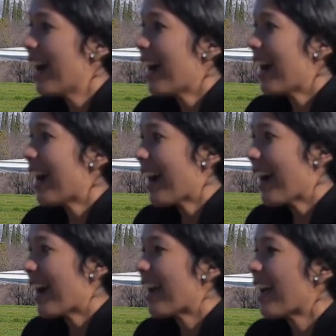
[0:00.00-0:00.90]

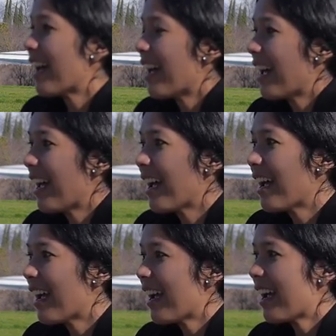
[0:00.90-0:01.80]

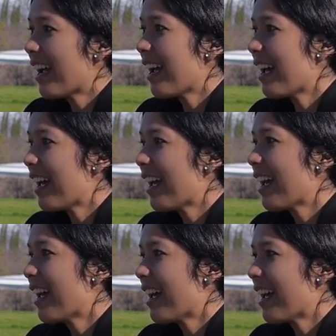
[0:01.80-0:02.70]

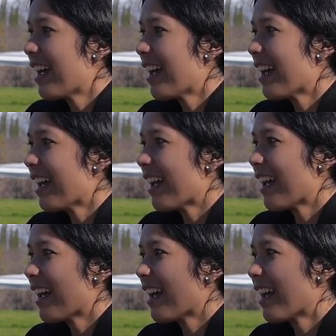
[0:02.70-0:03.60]

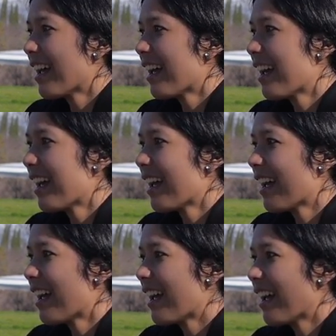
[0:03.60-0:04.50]

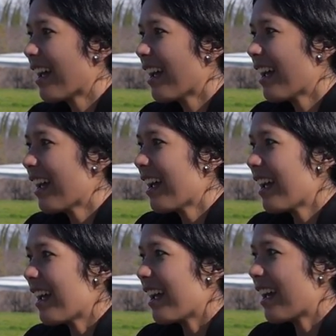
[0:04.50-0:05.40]

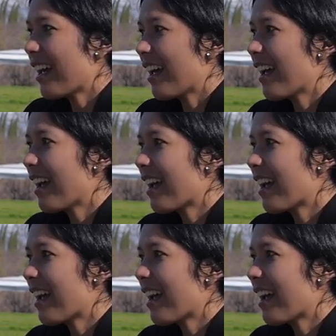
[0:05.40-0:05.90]
No words are spoken by the person on screen.